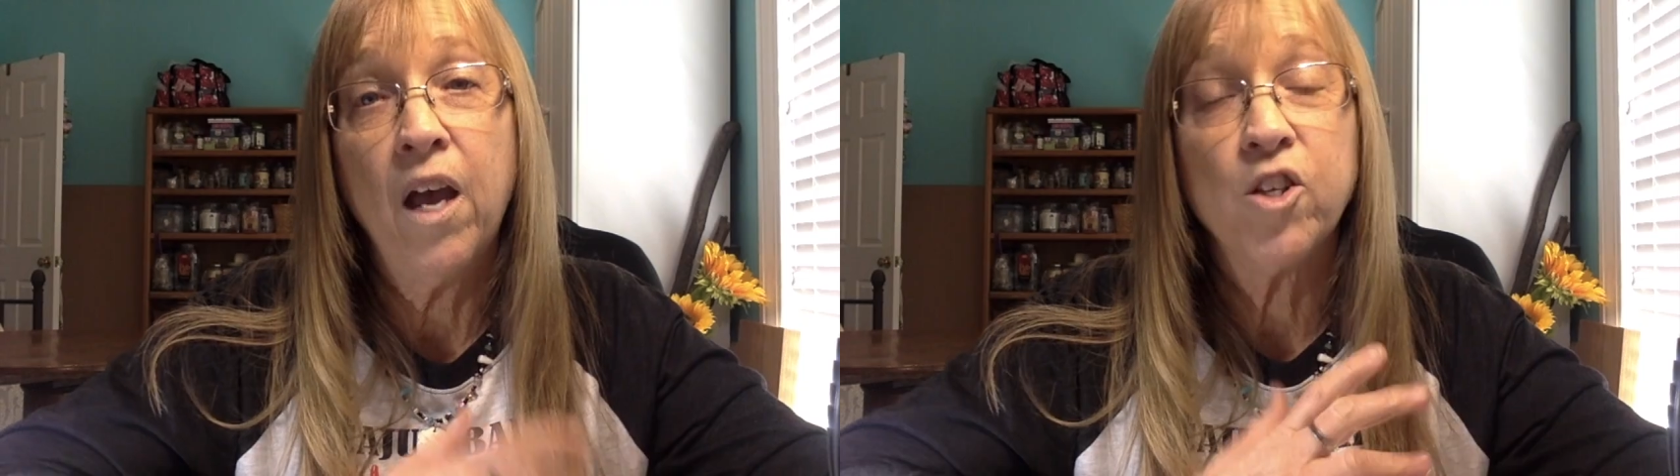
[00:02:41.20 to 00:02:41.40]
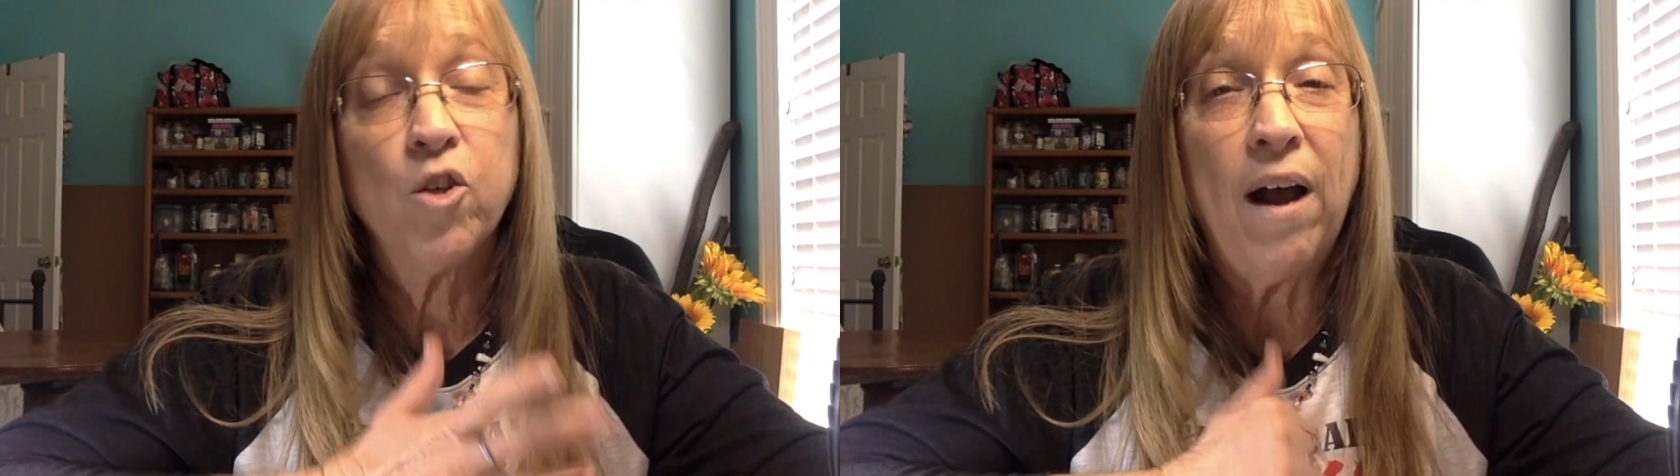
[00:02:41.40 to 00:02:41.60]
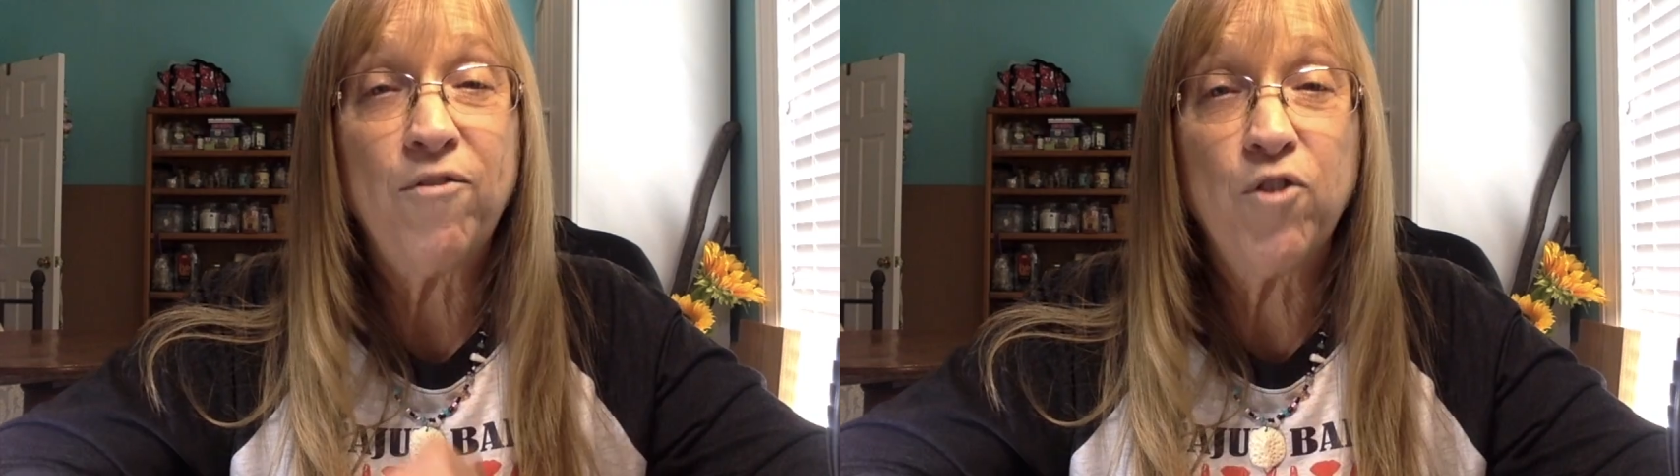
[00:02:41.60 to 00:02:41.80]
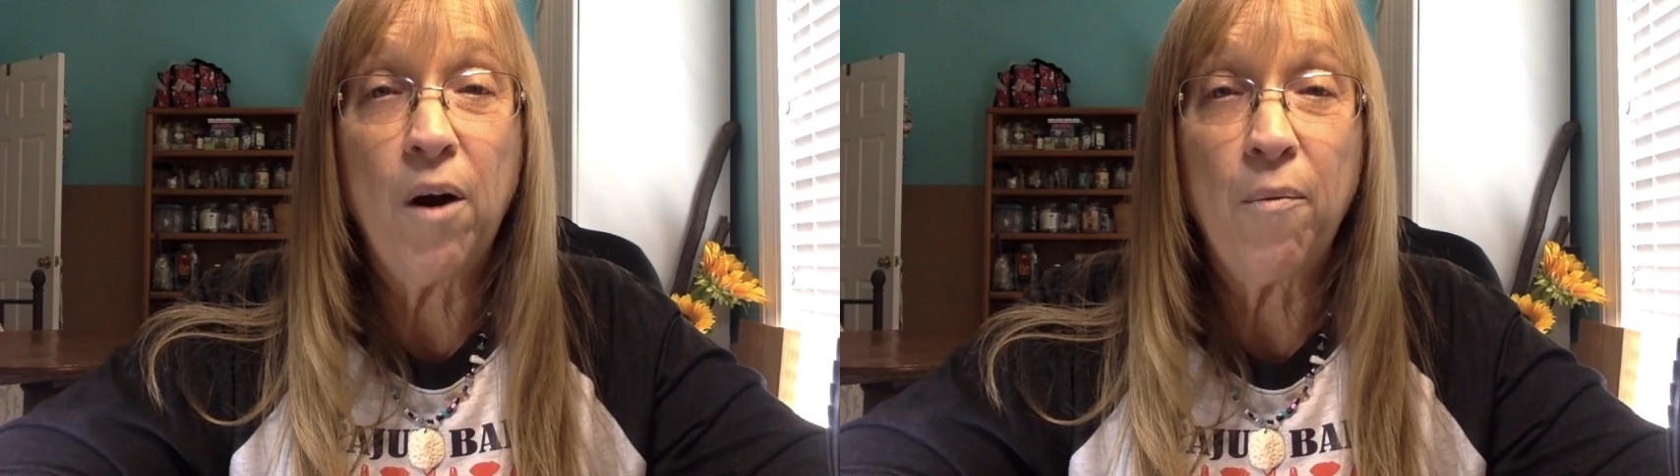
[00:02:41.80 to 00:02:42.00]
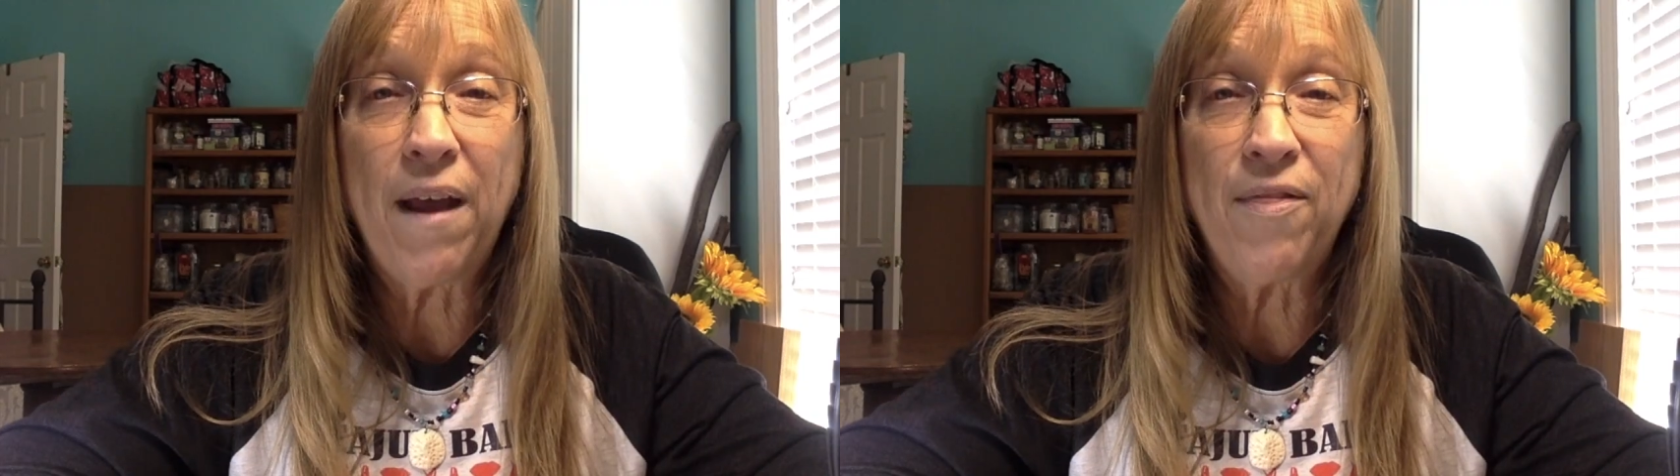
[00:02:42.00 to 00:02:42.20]
So after
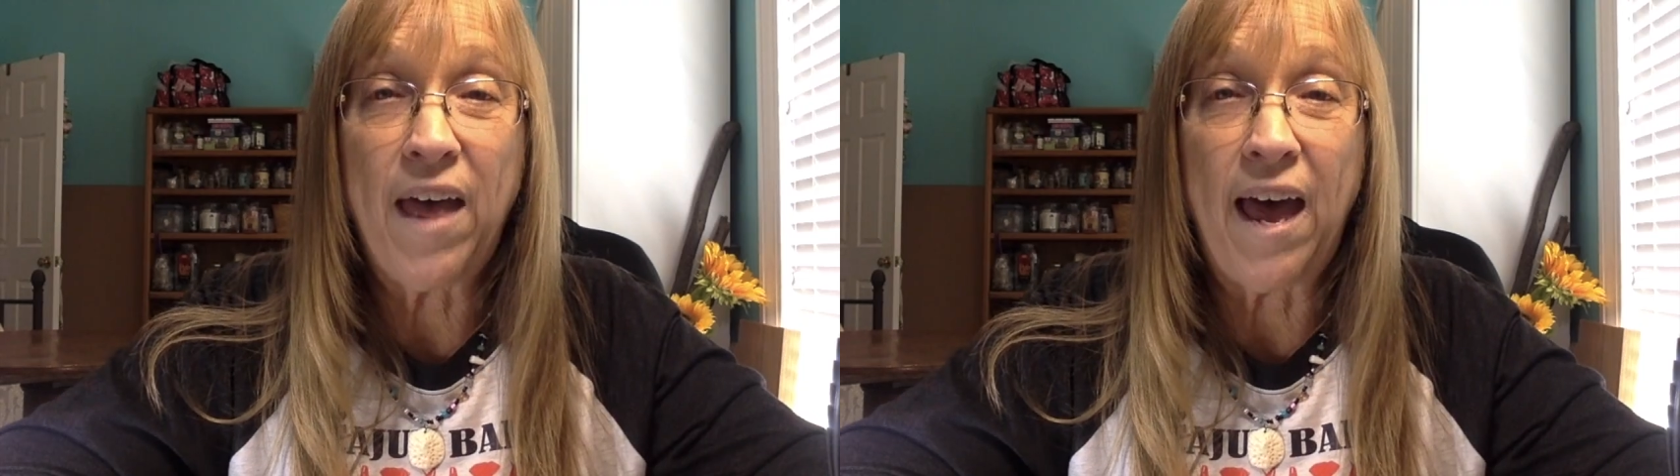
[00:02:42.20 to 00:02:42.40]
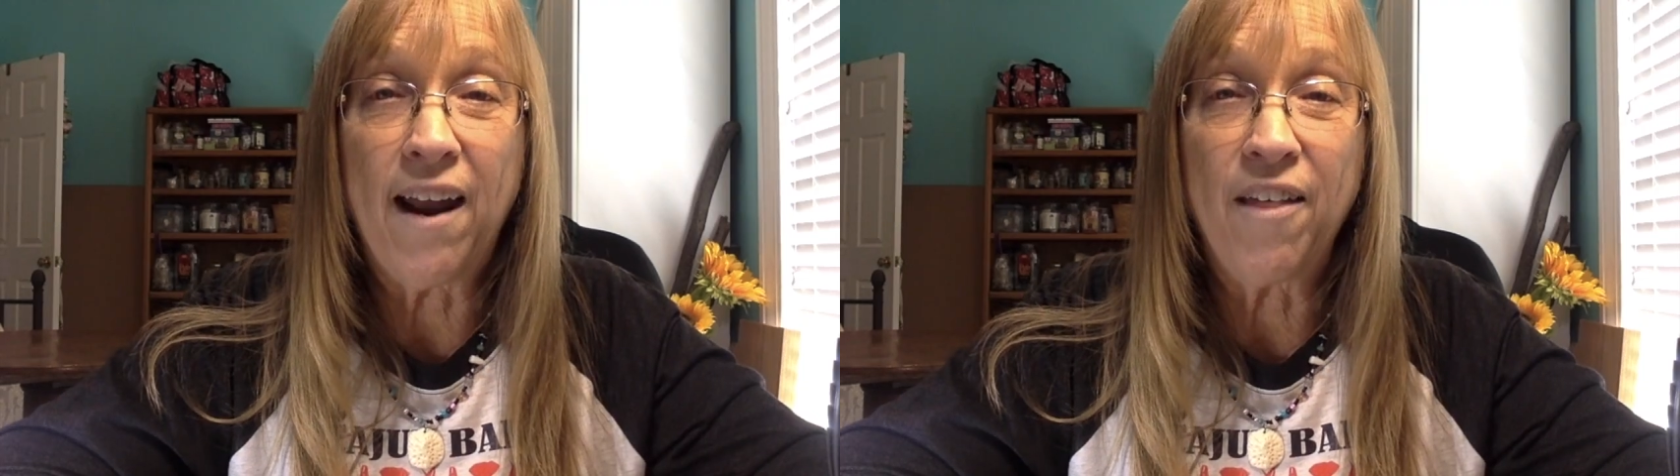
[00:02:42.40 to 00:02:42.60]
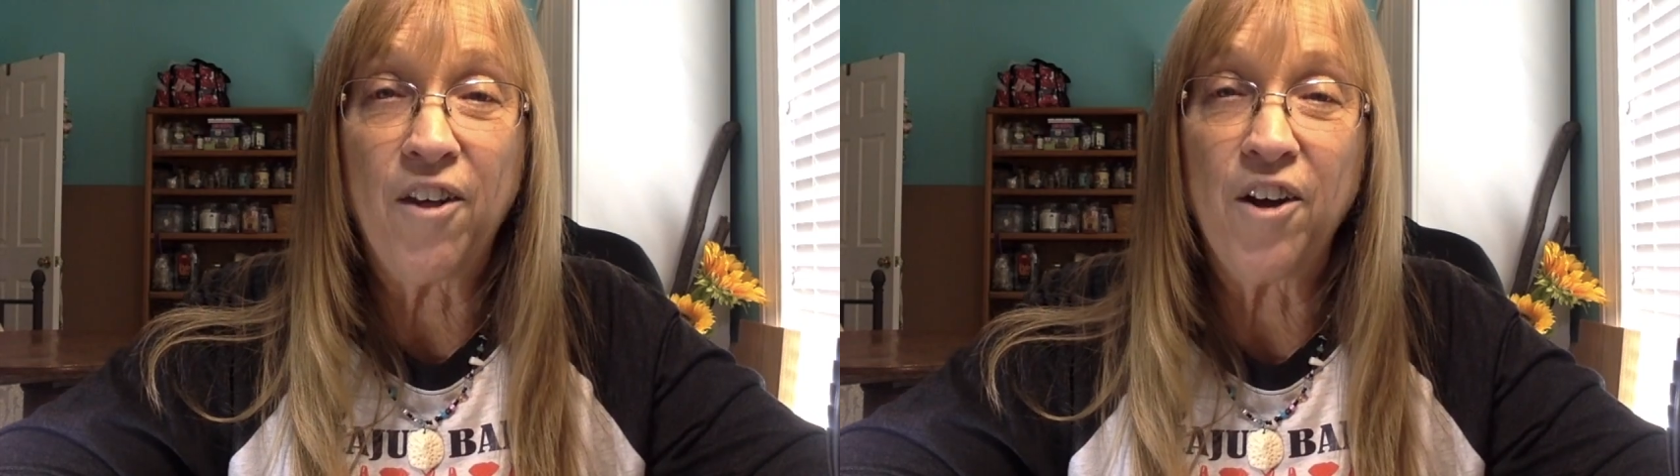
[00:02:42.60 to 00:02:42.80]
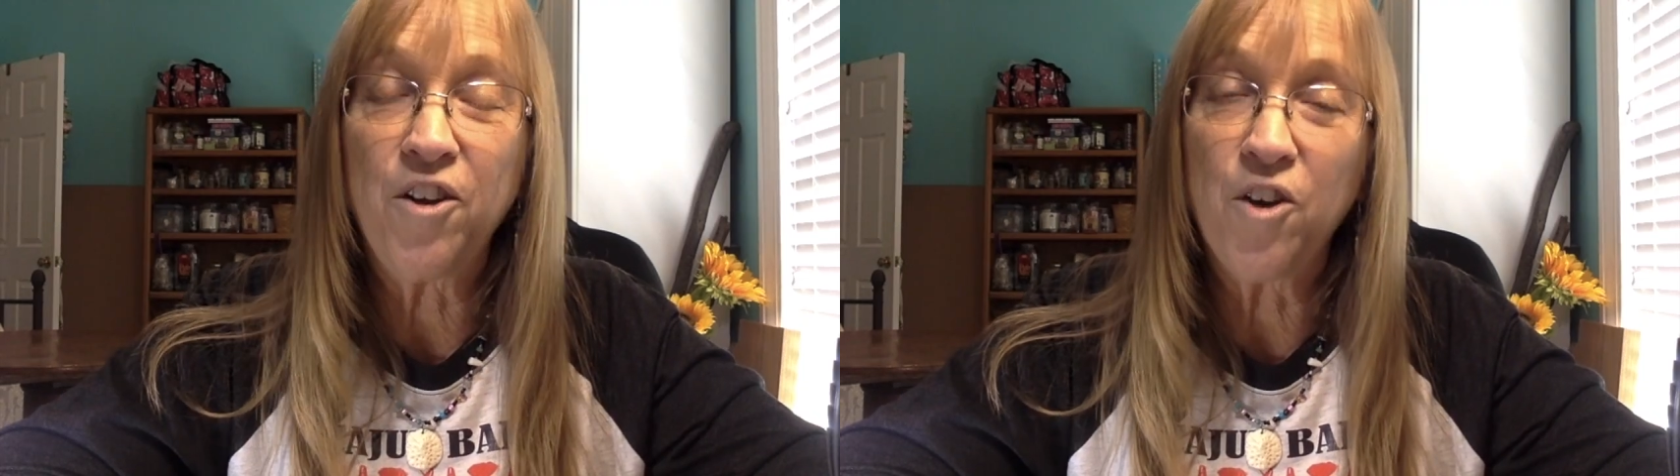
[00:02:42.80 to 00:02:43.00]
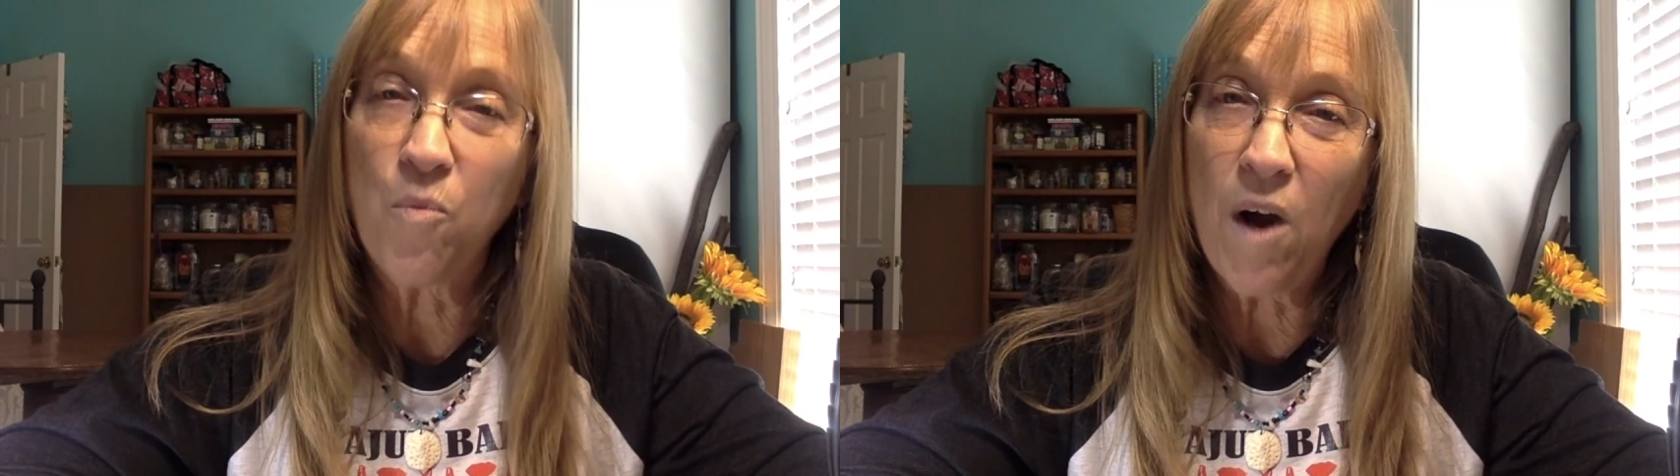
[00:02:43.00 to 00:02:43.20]
I read that, I thought,
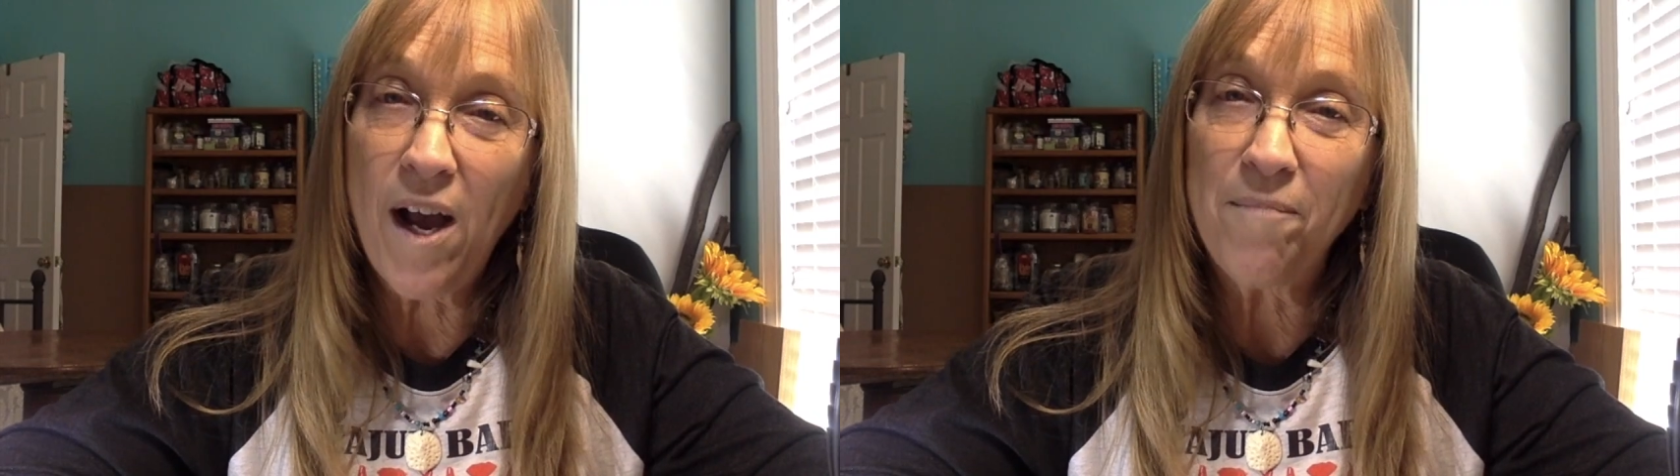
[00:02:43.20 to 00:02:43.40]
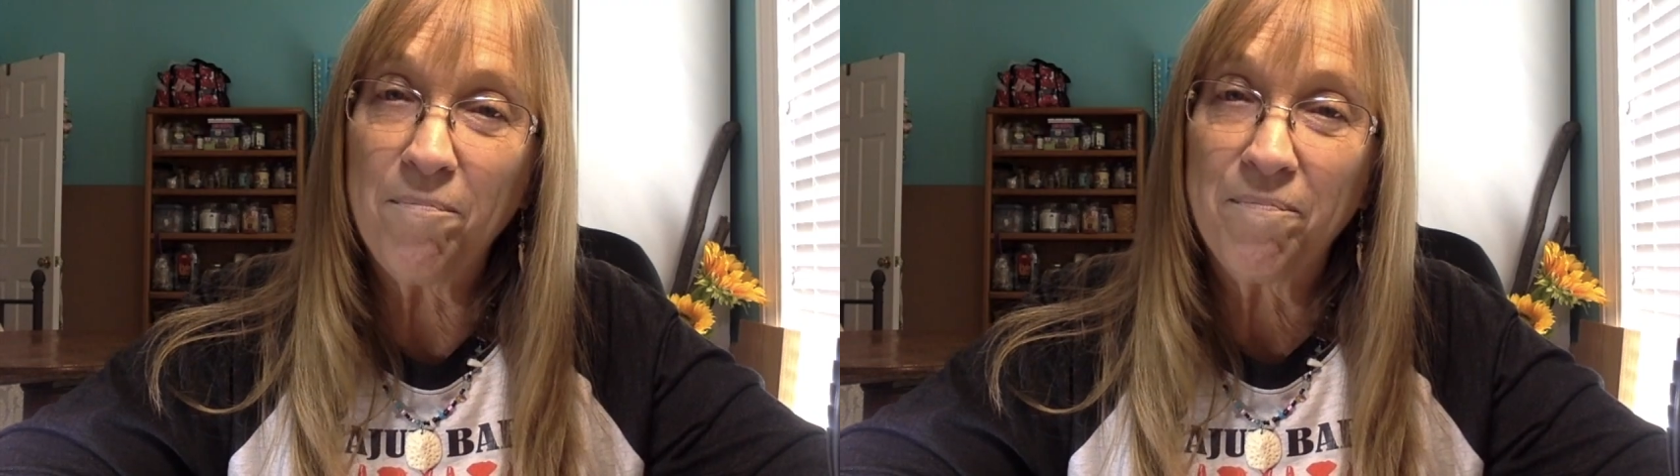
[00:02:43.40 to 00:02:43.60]
you know what?